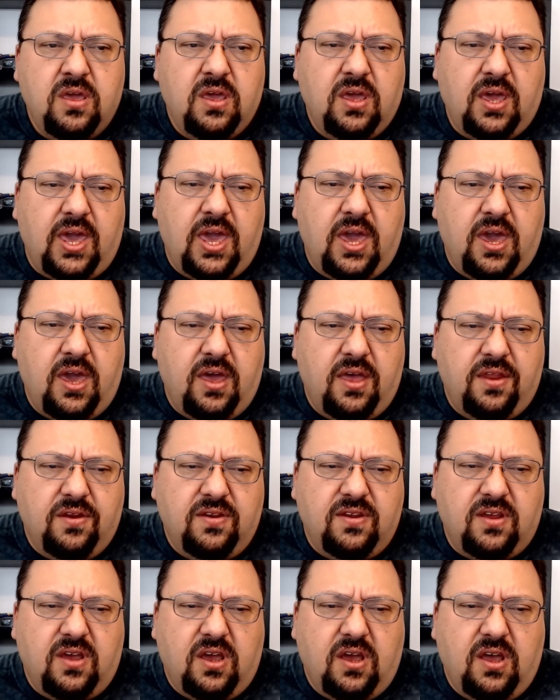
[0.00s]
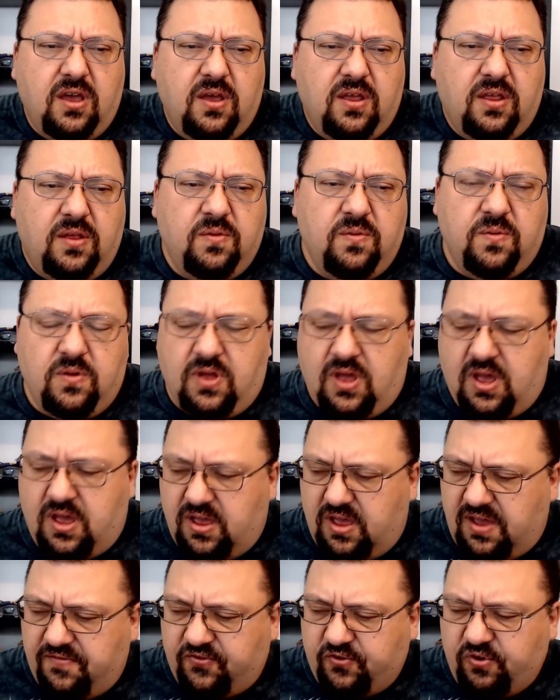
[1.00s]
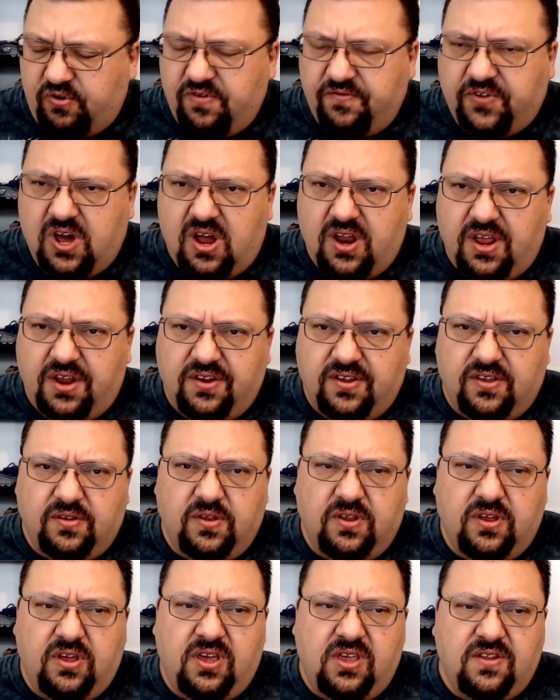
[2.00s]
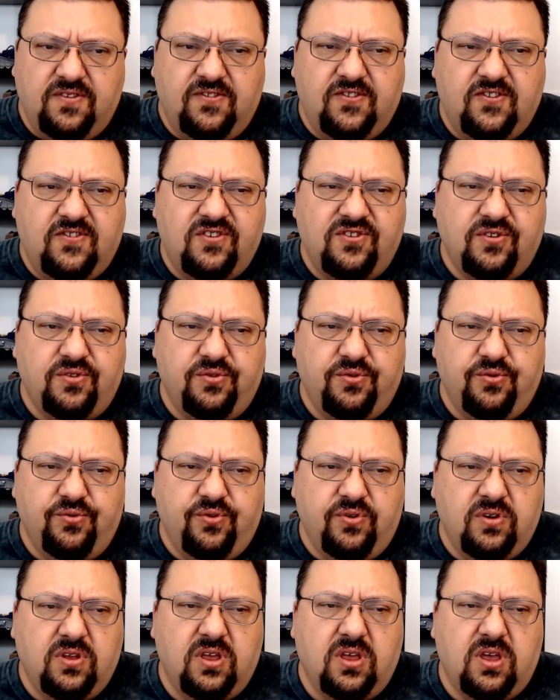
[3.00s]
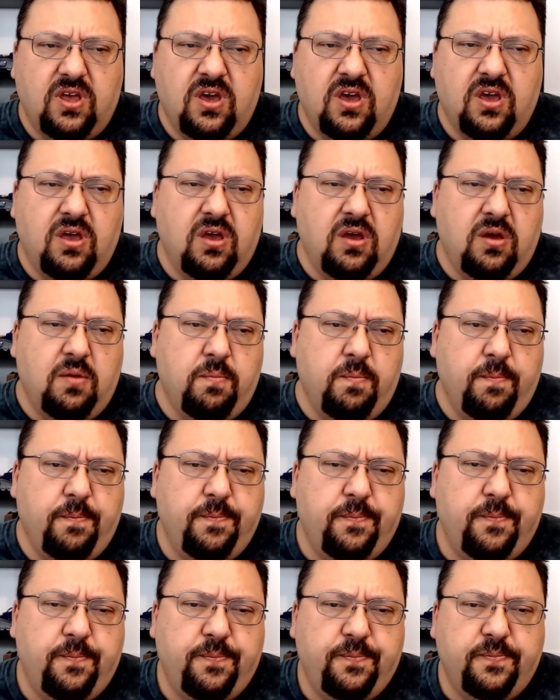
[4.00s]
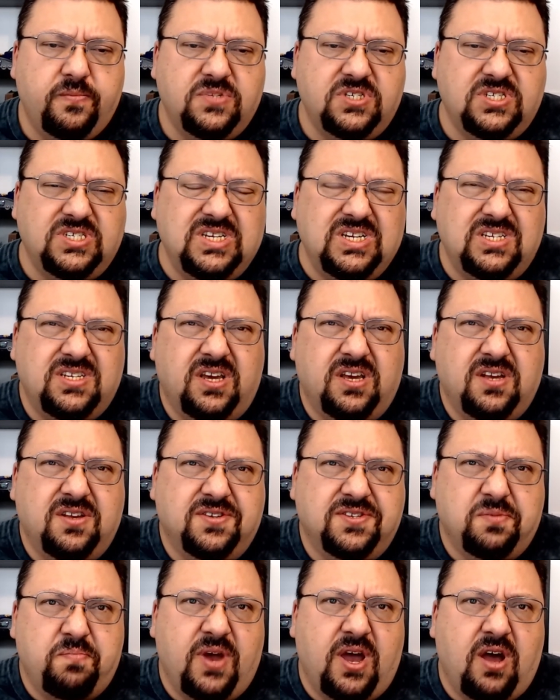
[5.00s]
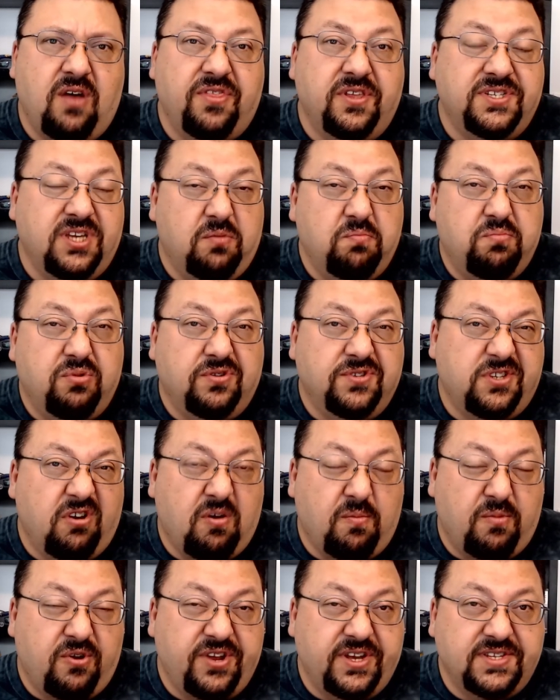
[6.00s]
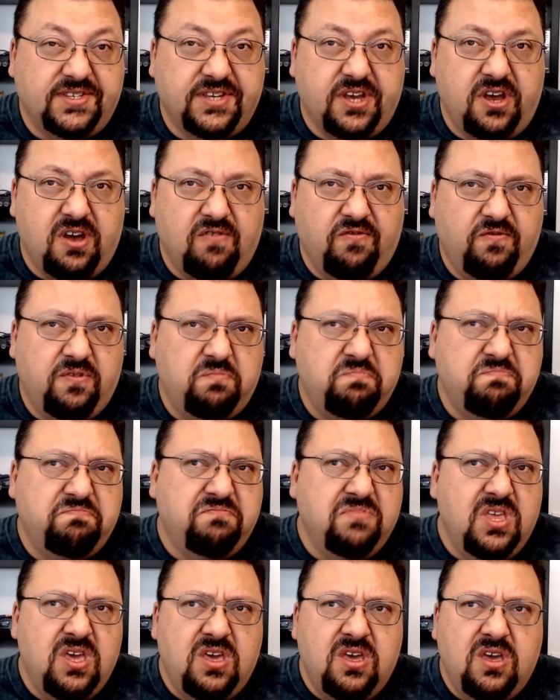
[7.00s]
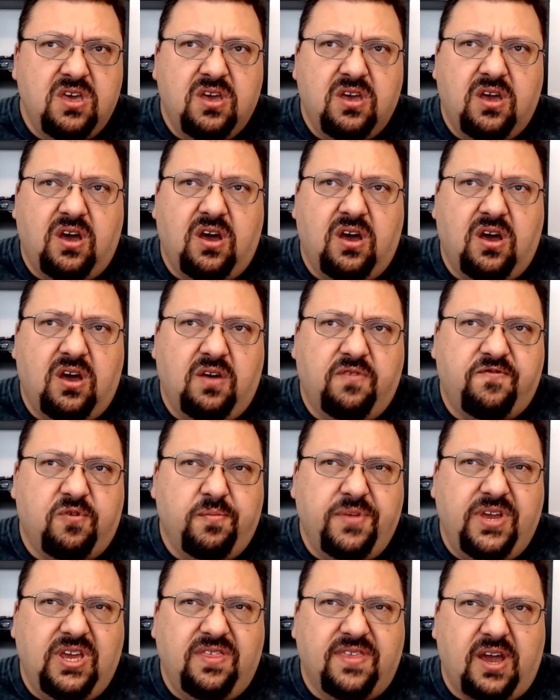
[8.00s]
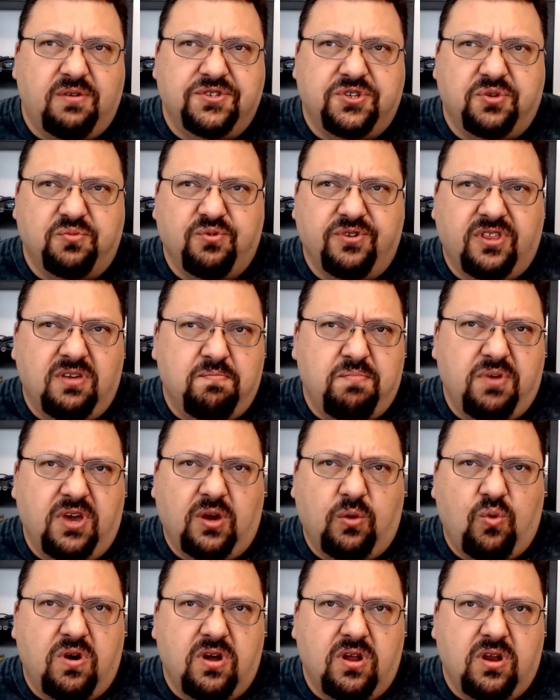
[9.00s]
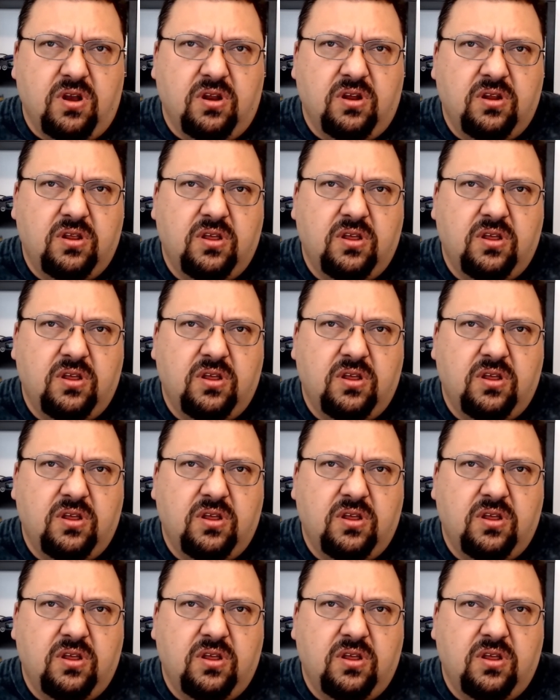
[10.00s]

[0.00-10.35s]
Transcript: And I've sort of gone into details about the temple ceremony itself. For me, that was a really big one.